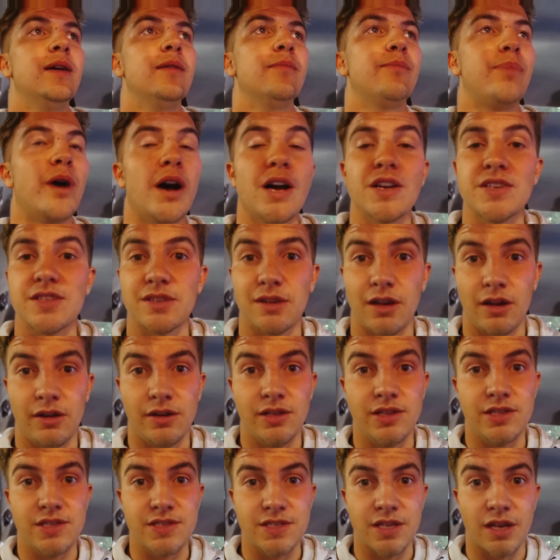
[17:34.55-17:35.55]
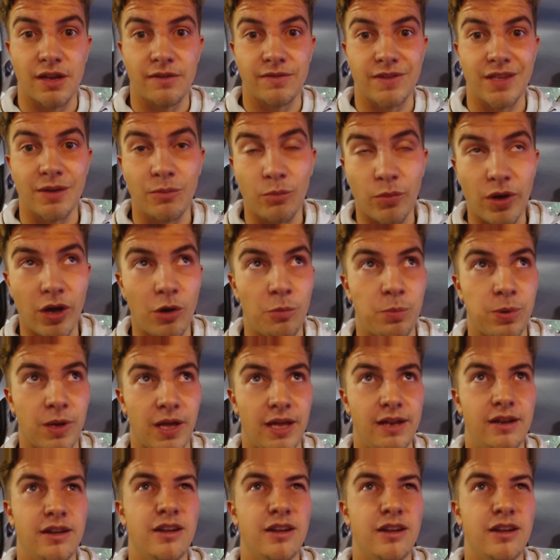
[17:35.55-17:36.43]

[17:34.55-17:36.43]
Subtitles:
Barcelona deserved it, well played.